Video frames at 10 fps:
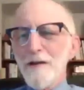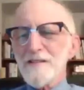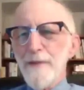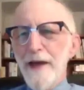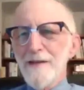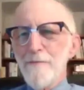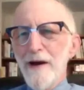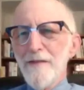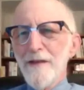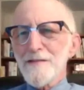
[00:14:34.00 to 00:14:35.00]
want to expand
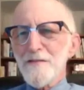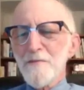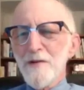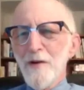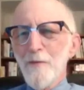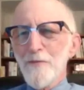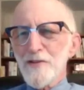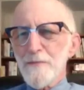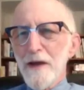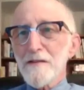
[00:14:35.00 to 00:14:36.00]
upon this from your own
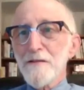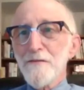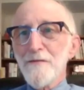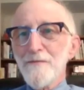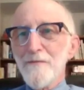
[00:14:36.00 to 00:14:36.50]
perspective?